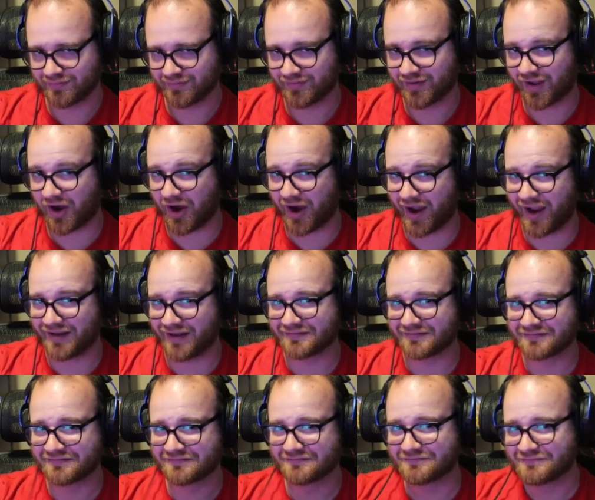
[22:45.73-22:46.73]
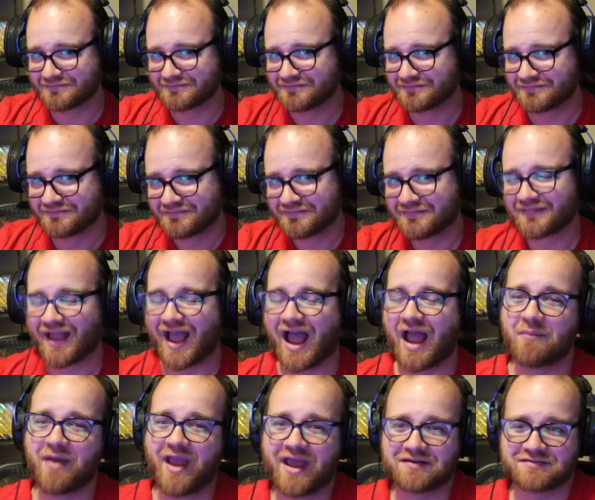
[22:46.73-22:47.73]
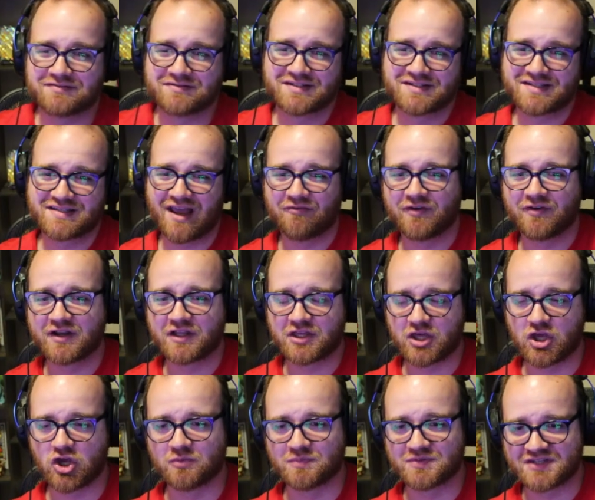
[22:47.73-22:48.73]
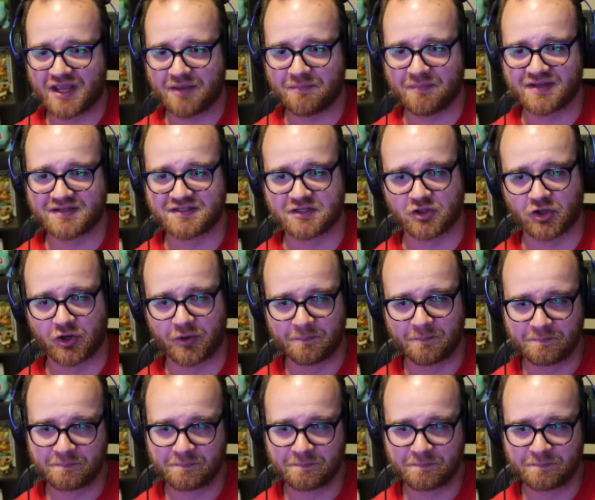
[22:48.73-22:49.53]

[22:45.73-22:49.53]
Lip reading: All right, I'm in. 7 cubes. Hit me, dealer.